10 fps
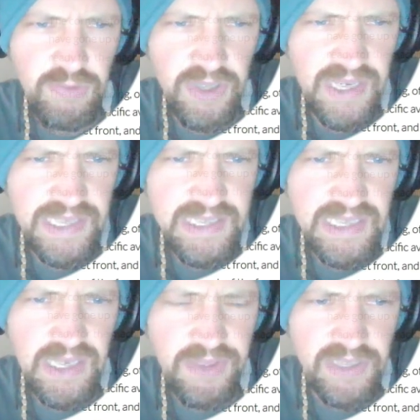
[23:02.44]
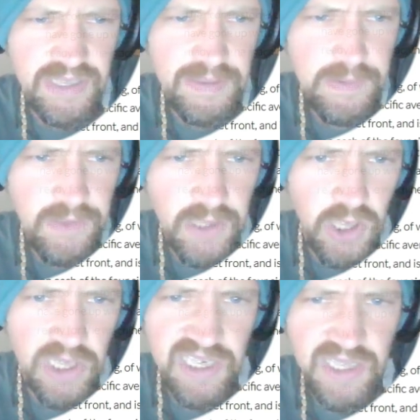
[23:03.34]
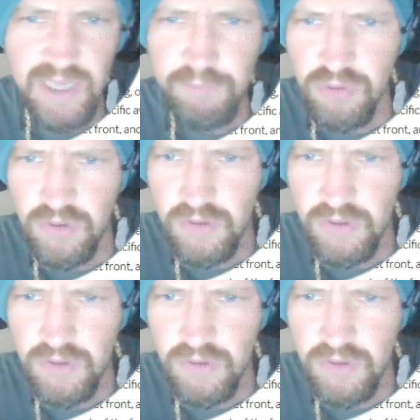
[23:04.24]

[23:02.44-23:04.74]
written in 1883. They're calling it a temple.